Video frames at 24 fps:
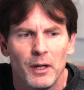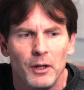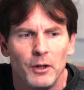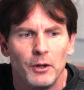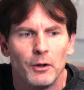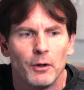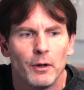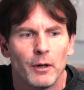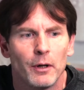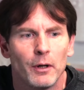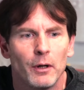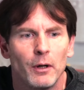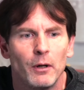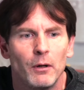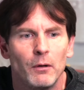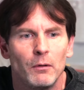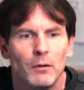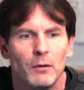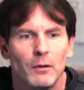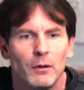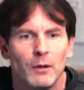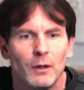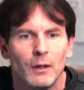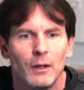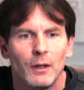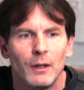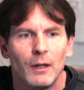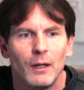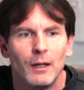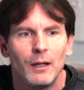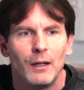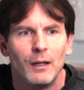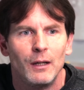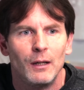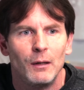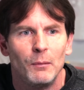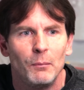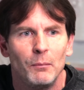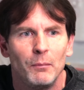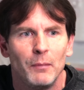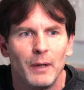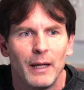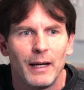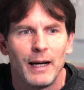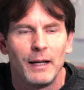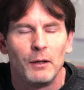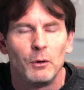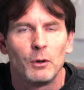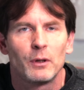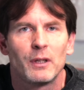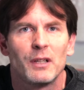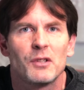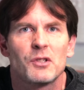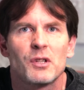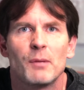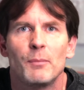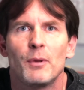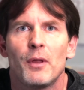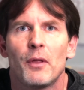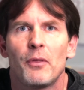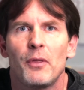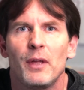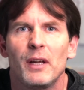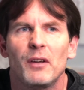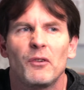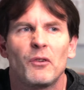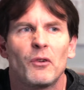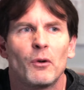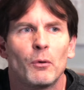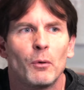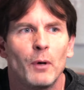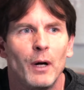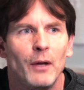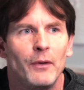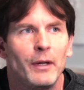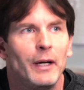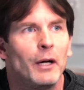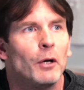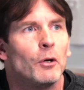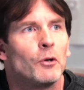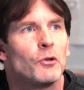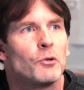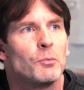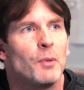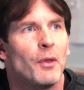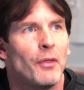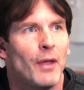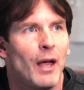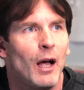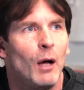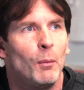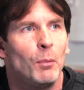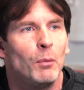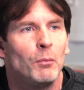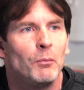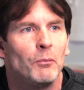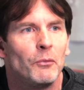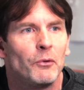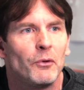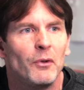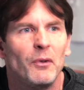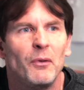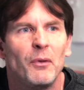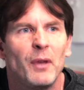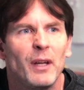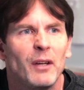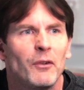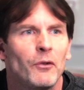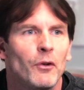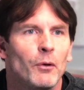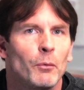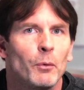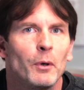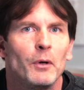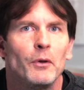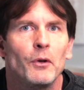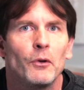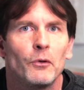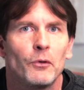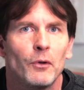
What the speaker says: year ago, and I looked at some of the things that were on the Aerosmith albums and things that were in the